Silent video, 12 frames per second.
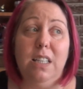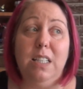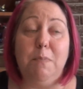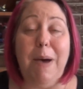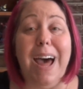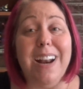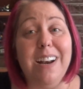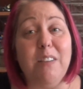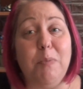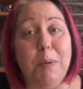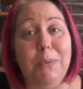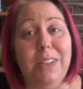it's bad
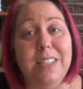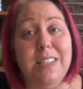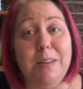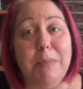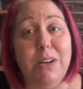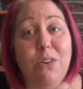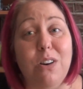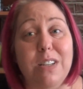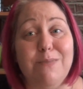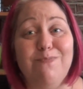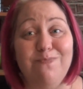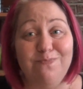enough people listen at my
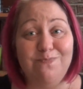doors.